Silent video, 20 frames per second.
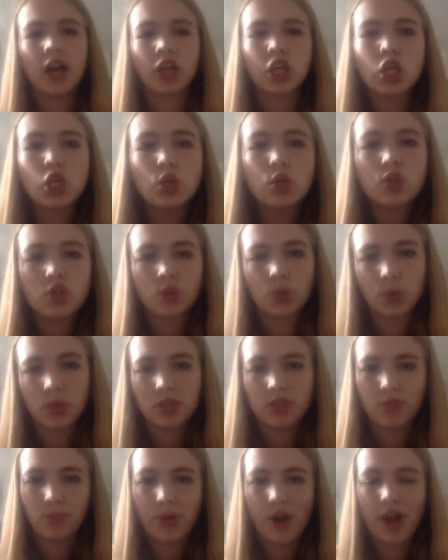Acute
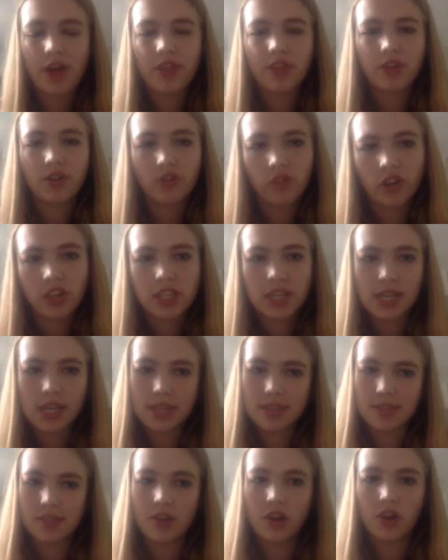shortness of breath, grunting
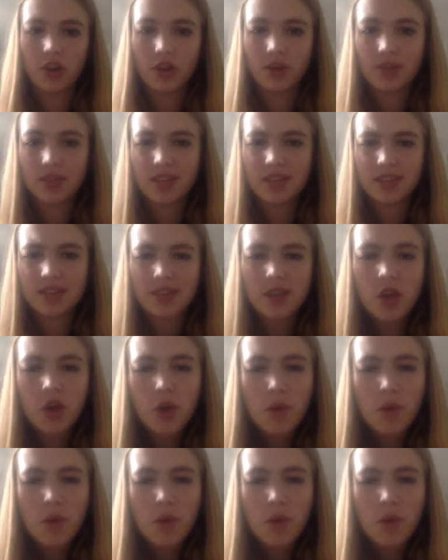and cyanosis.